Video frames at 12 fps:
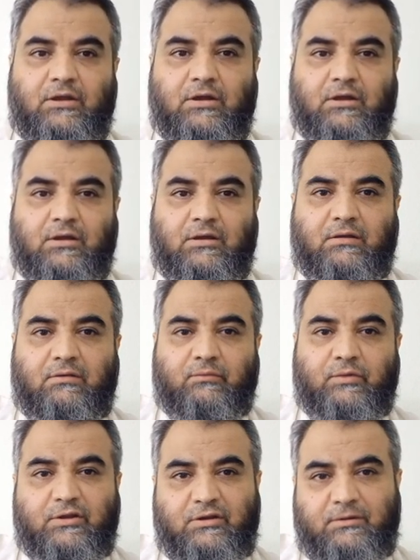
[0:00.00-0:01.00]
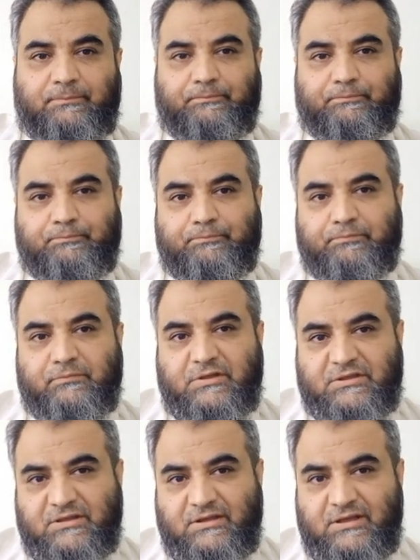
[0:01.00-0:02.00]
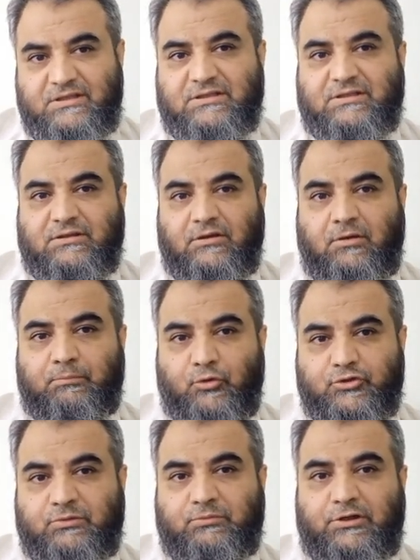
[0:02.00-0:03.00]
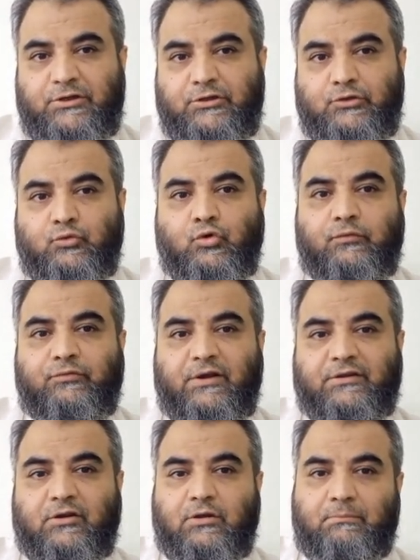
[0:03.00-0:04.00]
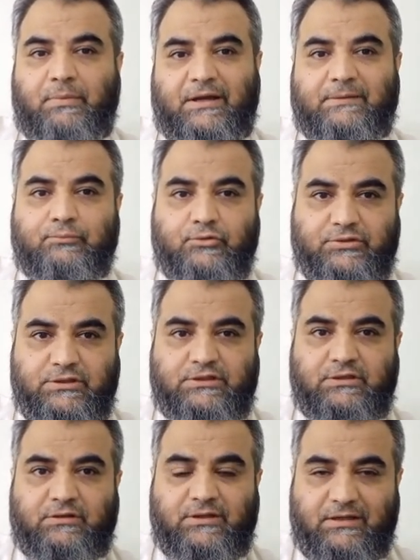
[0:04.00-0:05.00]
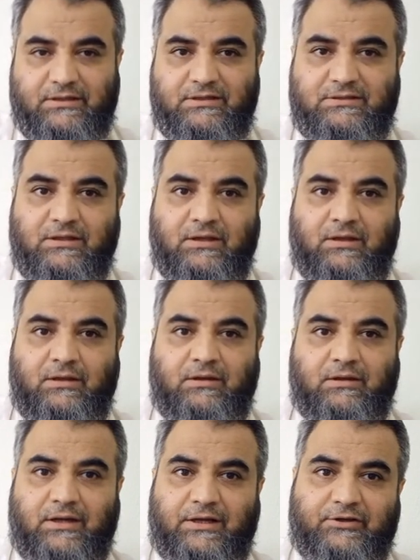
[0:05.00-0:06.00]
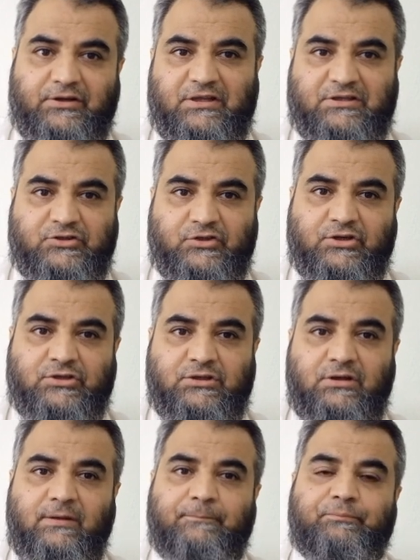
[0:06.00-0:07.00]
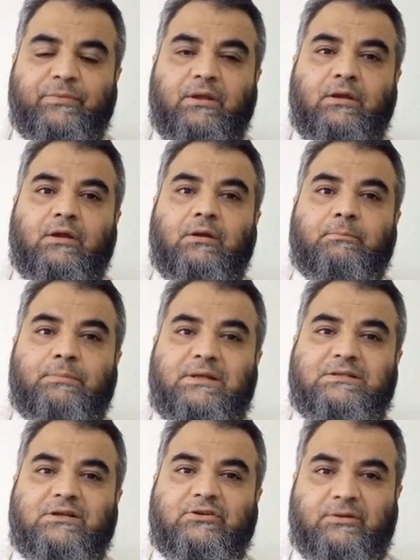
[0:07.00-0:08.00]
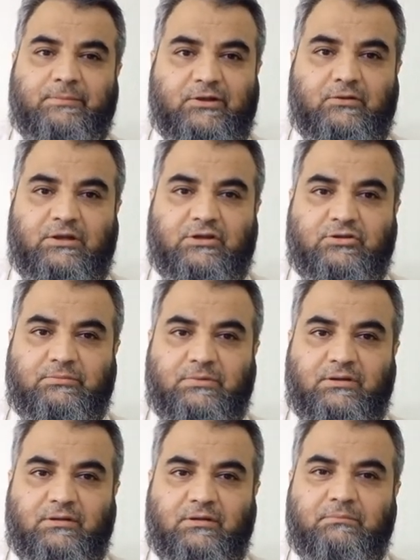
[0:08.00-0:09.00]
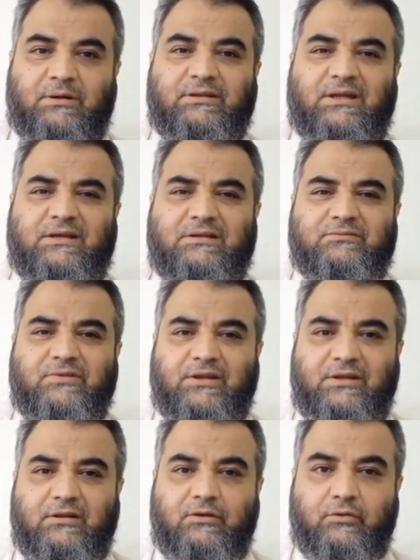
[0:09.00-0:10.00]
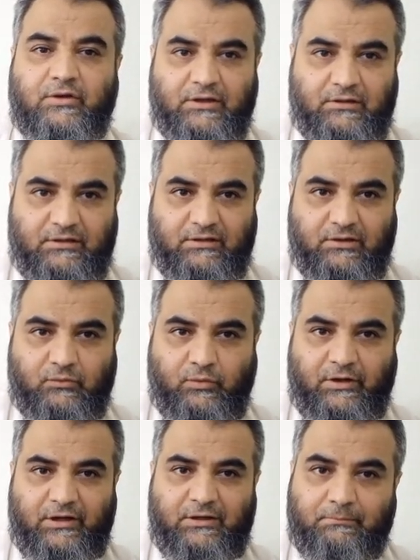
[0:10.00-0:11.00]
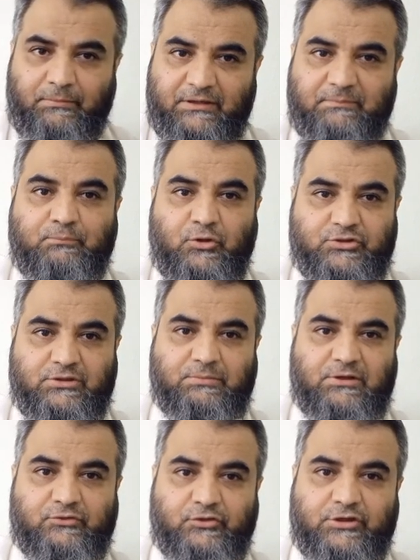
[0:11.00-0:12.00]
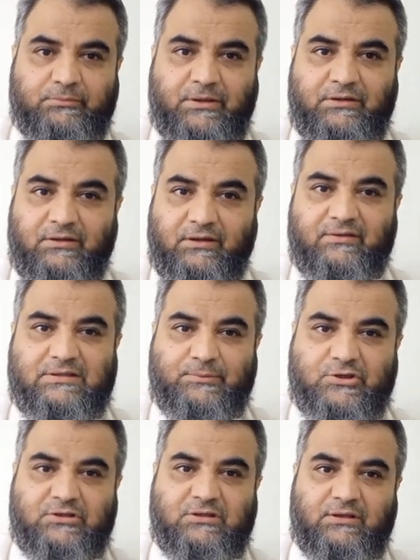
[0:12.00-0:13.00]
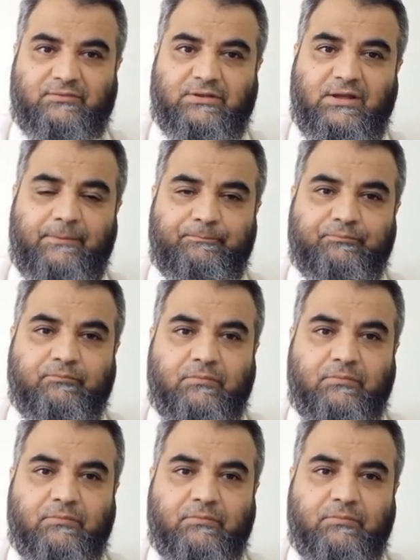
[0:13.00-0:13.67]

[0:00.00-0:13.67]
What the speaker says: where this is a possibility to go for the combined procedure, that is cataract extraction plus trabeculectomy. But that is very rarely required, but possible treatment, especially if the